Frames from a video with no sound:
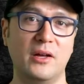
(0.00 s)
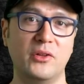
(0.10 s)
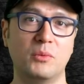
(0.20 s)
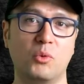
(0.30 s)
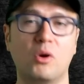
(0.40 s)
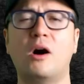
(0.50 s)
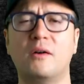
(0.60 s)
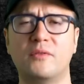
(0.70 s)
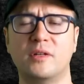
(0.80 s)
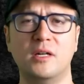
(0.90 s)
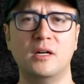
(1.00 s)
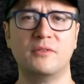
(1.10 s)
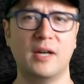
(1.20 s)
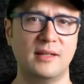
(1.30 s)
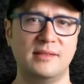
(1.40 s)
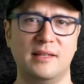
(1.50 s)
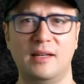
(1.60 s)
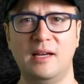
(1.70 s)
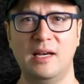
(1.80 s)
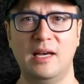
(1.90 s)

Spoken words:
other more off the cuff content.